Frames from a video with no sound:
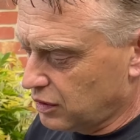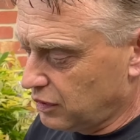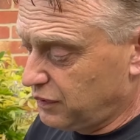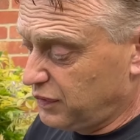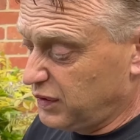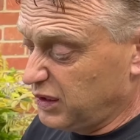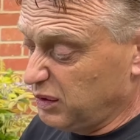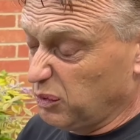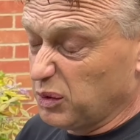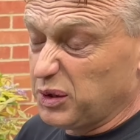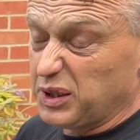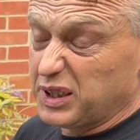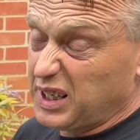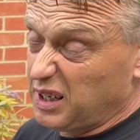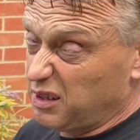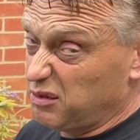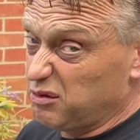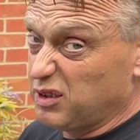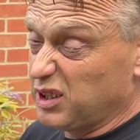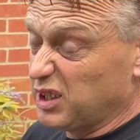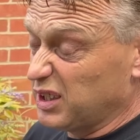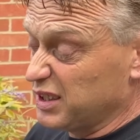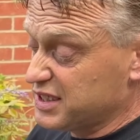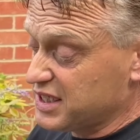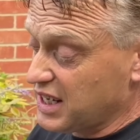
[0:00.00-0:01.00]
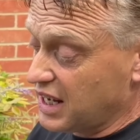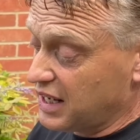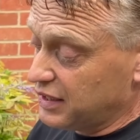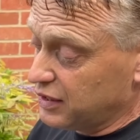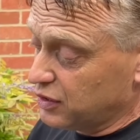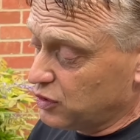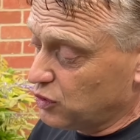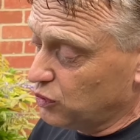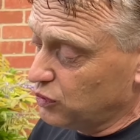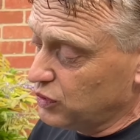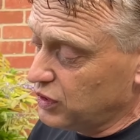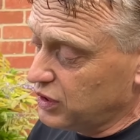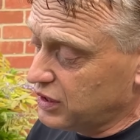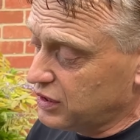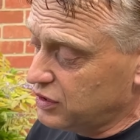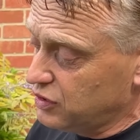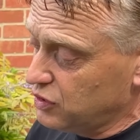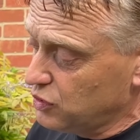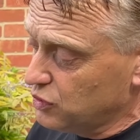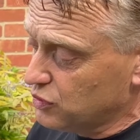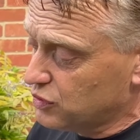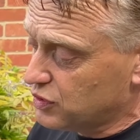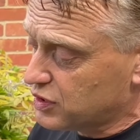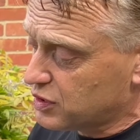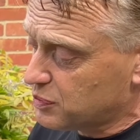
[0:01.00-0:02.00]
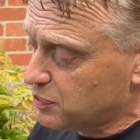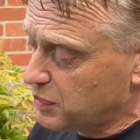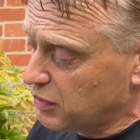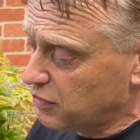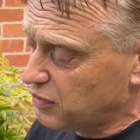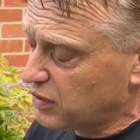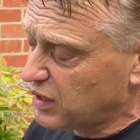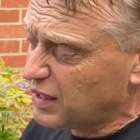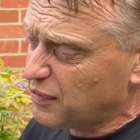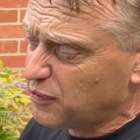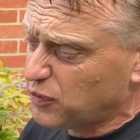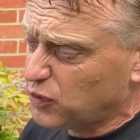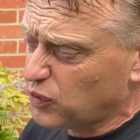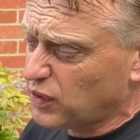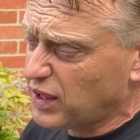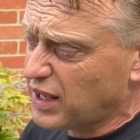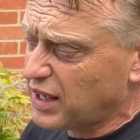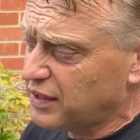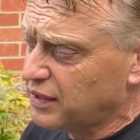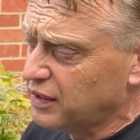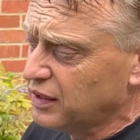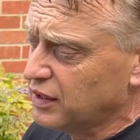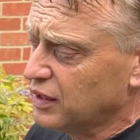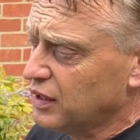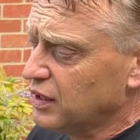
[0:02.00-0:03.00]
if you want to get really technical, you can use the spirit level then